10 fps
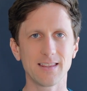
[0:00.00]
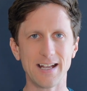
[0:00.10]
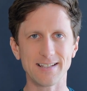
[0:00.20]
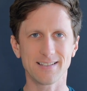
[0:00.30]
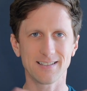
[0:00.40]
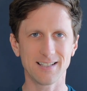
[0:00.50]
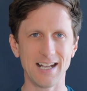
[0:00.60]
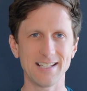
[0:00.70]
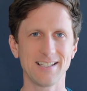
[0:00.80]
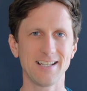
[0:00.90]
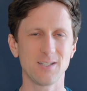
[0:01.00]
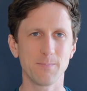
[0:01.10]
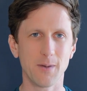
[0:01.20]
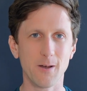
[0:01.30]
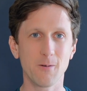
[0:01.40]
that ties a nice
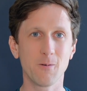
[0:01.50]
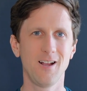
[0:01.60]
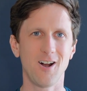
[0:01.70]
bow